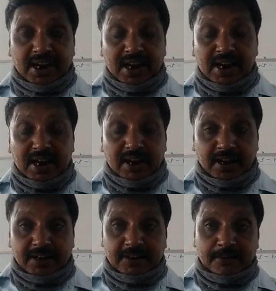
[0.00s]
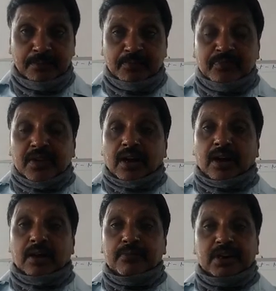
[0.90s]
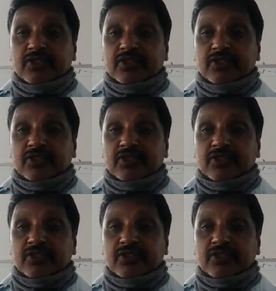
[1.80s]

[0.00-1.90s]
AAI,